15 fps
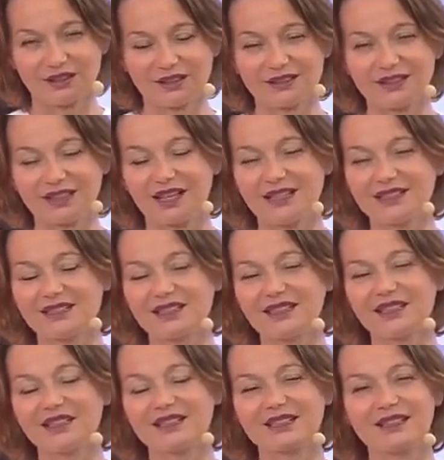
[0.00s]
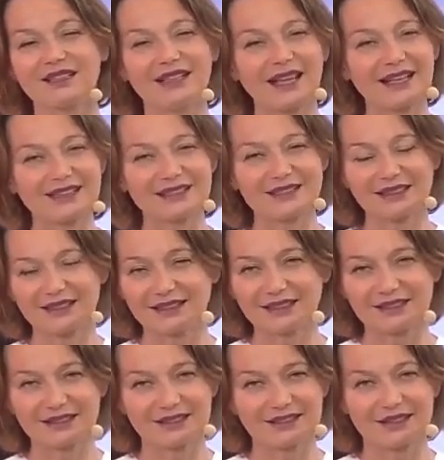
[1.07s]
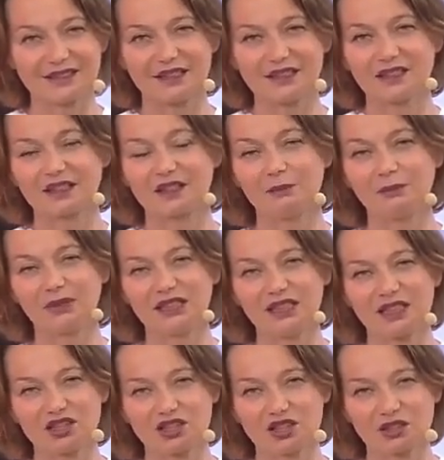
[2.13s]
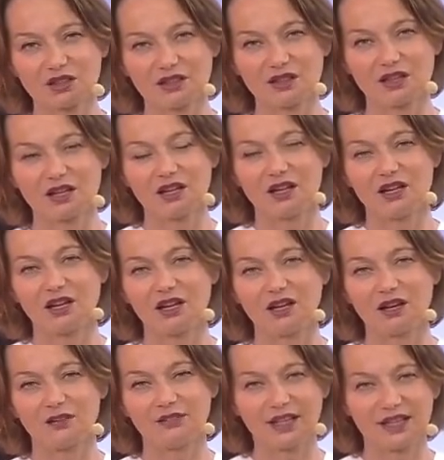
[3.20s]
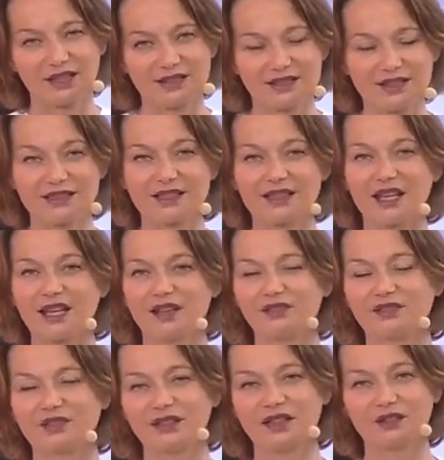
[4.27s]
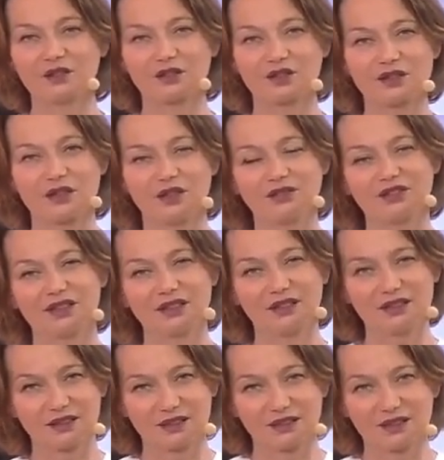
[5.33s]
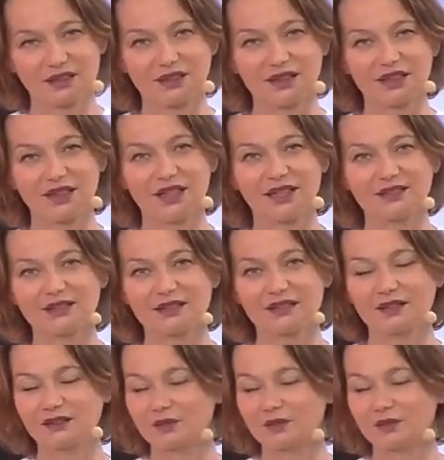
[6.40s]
And I think it's an excellent combination of NCTF, NanoSoft, and